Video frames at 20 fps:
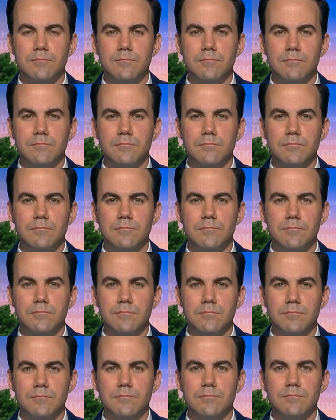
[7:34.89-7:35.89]

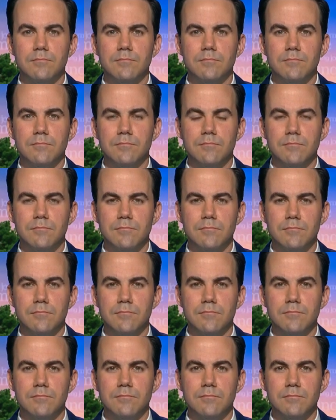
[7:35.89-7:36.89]

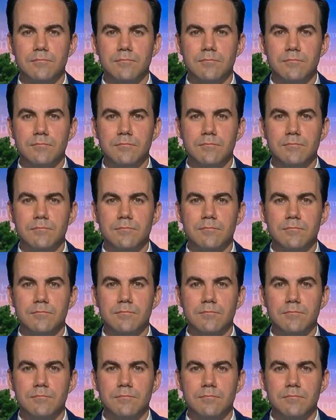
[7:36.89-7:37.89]

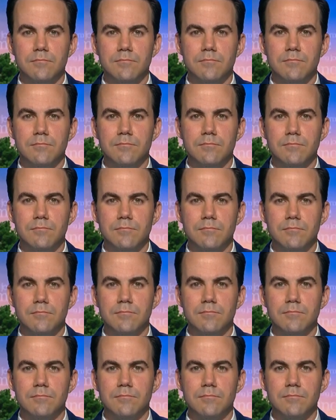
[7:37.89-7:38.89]

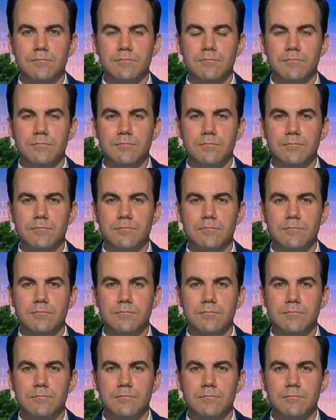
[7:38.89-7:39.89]

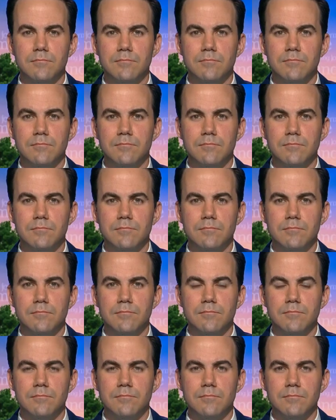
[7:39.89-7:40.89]

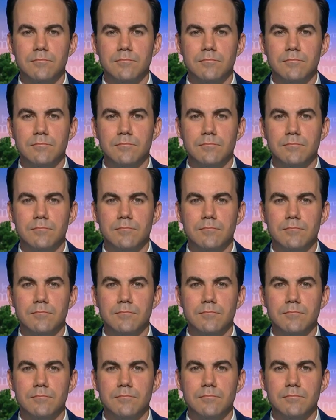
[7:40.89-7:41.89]

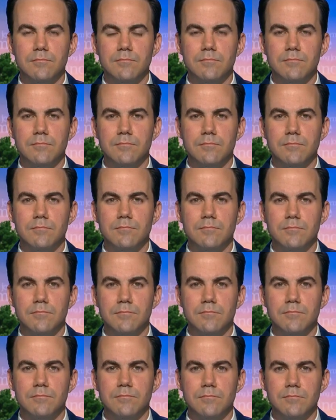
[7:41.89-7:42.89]
This person isn't speaking.